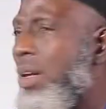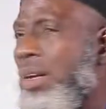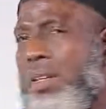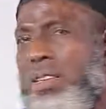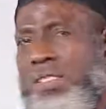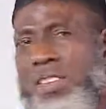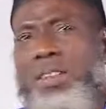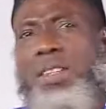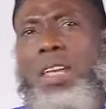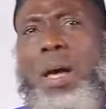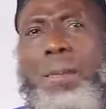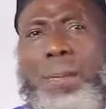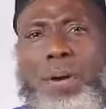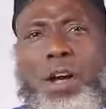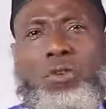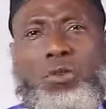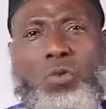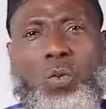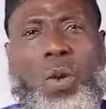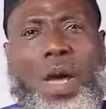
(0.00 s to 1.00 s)
The same thing
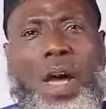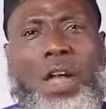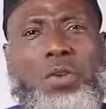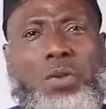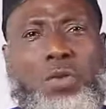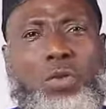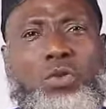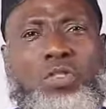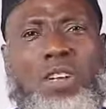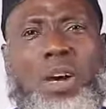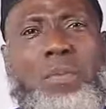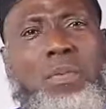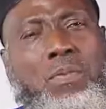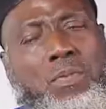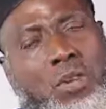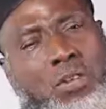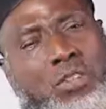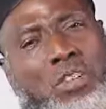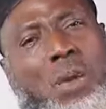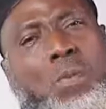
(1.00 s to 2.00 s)
applies to where the goods are,
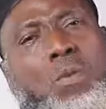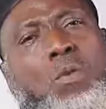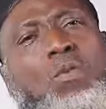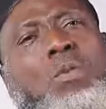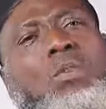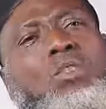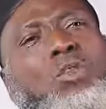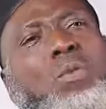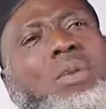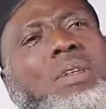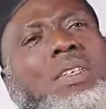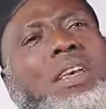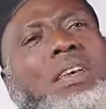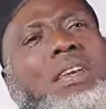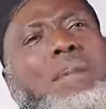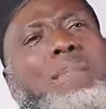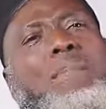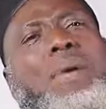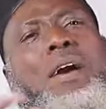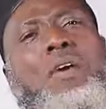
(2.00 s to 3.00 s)
for example, to be
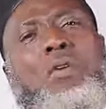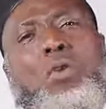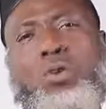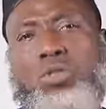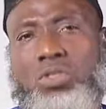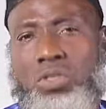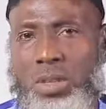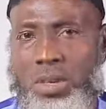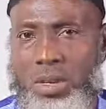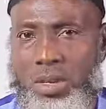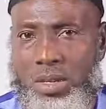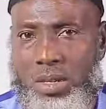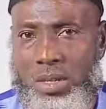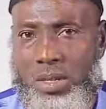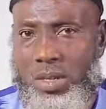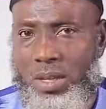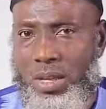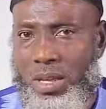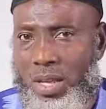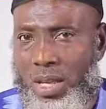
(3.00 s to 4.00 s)
taken by road.
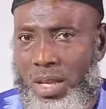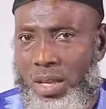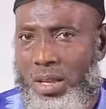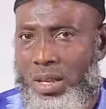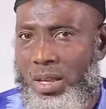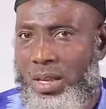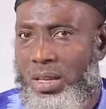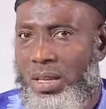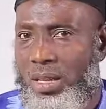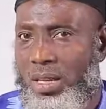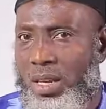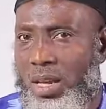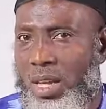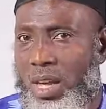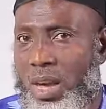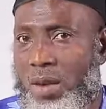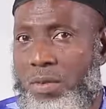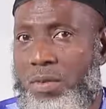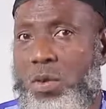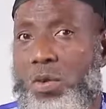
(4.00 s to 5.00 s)

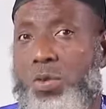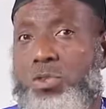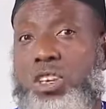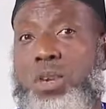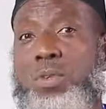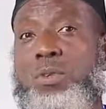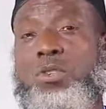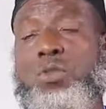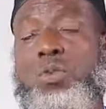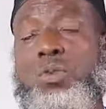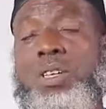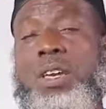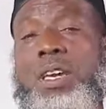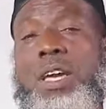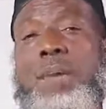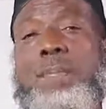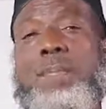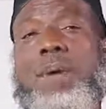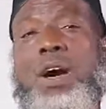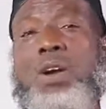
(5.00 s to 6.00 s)
If the goods are to be
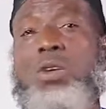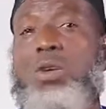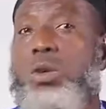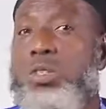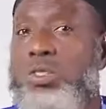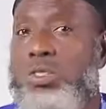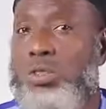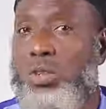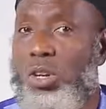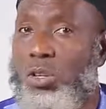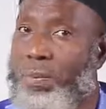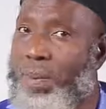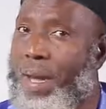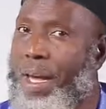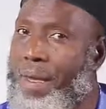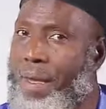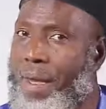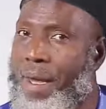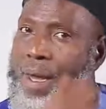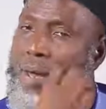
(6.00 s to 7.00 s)
taken by road, not
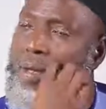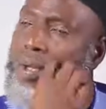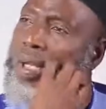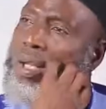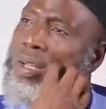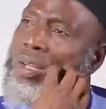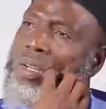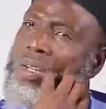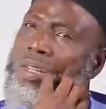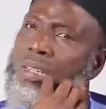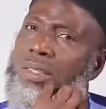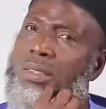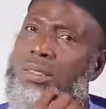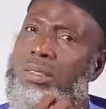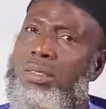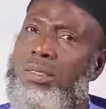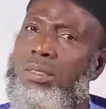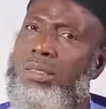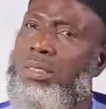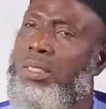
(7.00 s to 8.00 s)
by air,
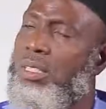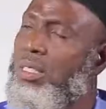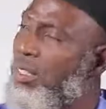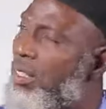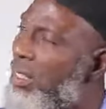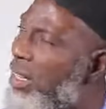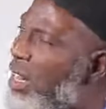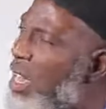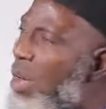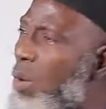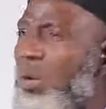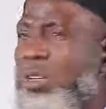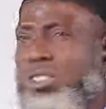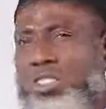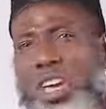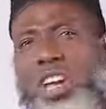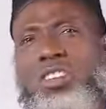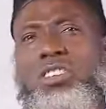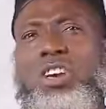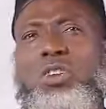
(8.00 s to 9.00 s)
the seller will
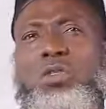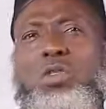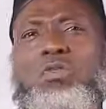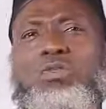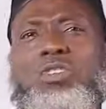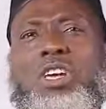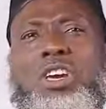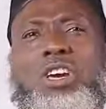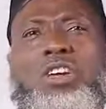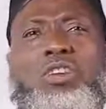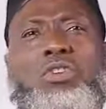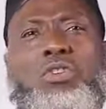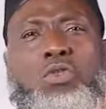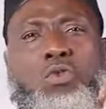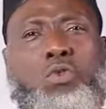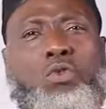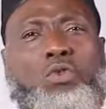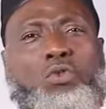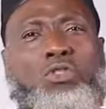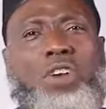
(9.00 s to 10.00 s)
take charge of taking the
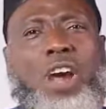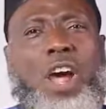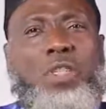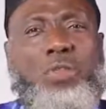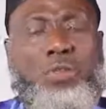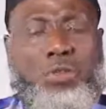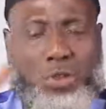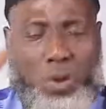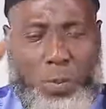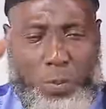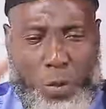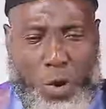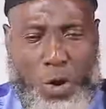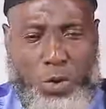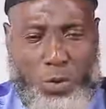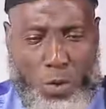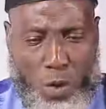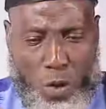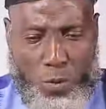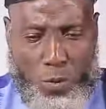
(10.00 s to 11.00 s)
goods right to the
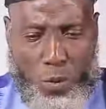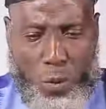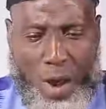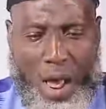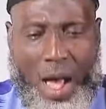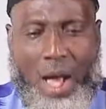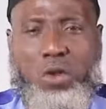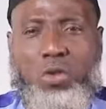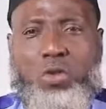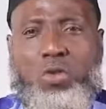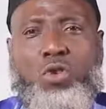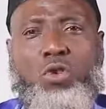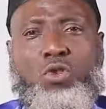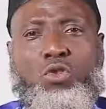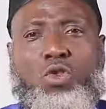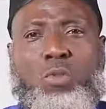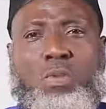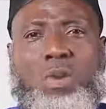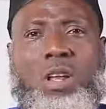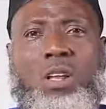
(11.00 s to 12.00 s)
point of where the goods
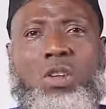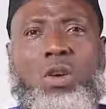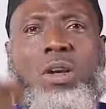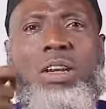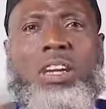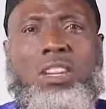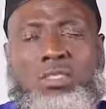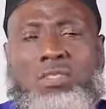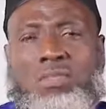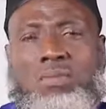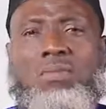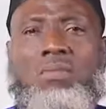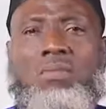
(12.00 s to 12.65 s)
will be loaded